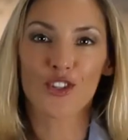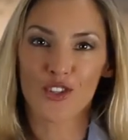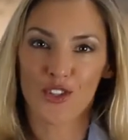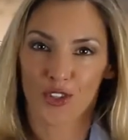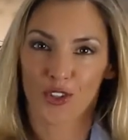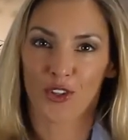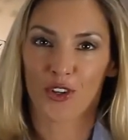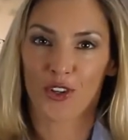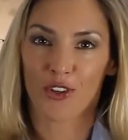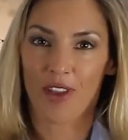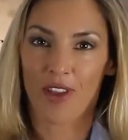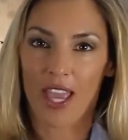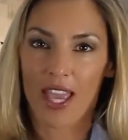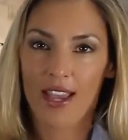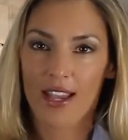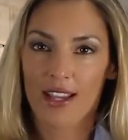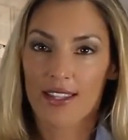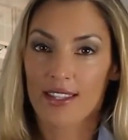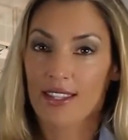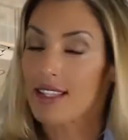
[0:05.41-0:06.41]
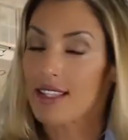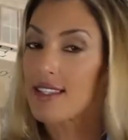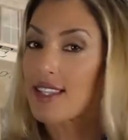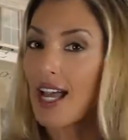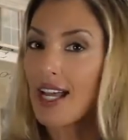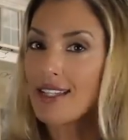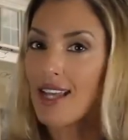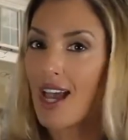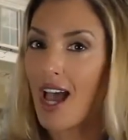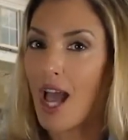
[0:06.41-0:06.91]
serve. Since
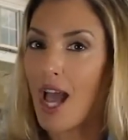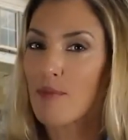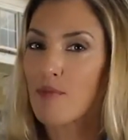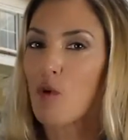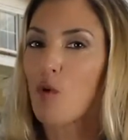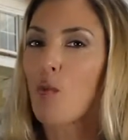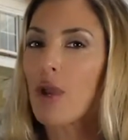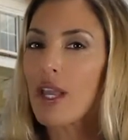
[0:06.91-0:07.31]
that time,